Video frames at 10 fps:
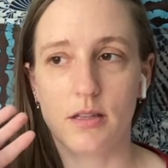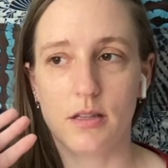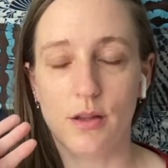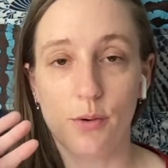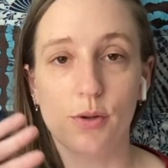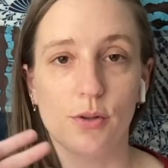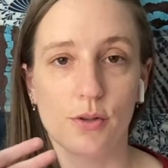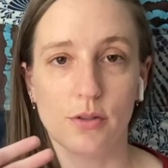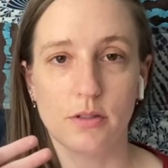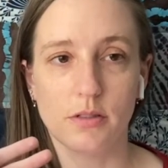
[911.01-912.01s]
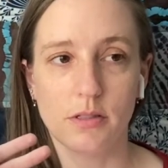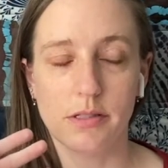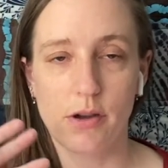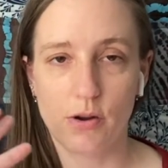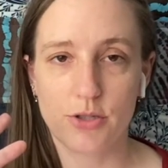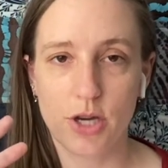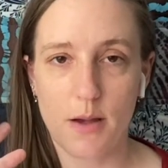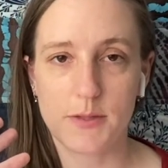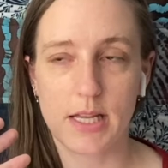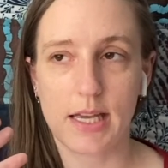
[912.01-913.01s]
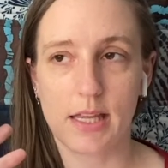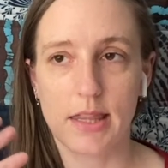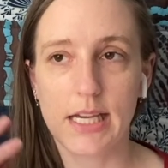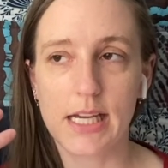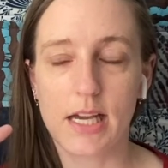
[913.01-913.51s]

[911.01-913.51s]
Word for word: local yarn shops that I can think